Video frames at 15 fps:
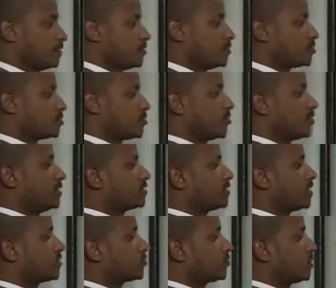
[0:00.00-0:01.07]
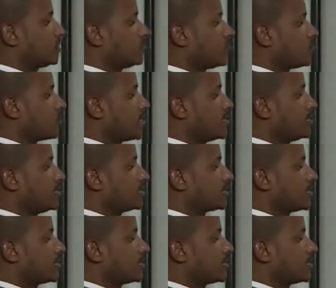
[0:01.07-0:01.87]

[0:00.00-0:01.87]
So we'll start with organic